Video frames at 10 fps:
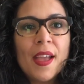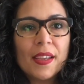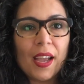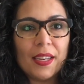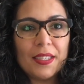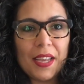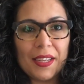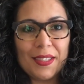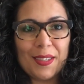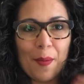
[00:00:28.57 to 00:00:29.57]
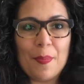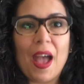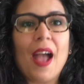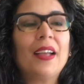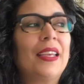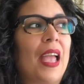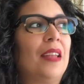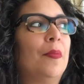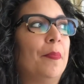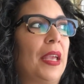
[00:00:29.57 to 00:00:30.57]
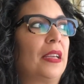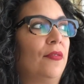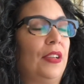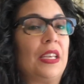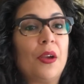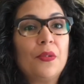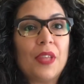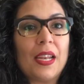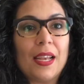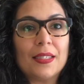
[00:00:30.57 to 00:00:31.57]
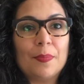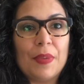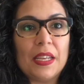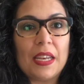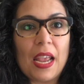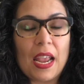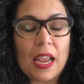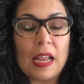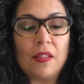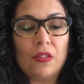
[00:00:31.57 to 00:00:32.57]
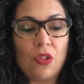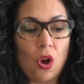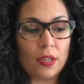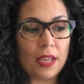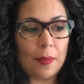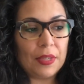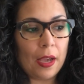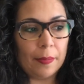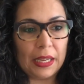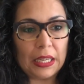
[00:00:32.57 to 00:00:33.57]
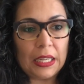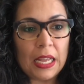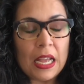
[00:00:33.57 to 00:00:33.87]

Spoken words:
kind of take a step back and make a video that has been a long time coming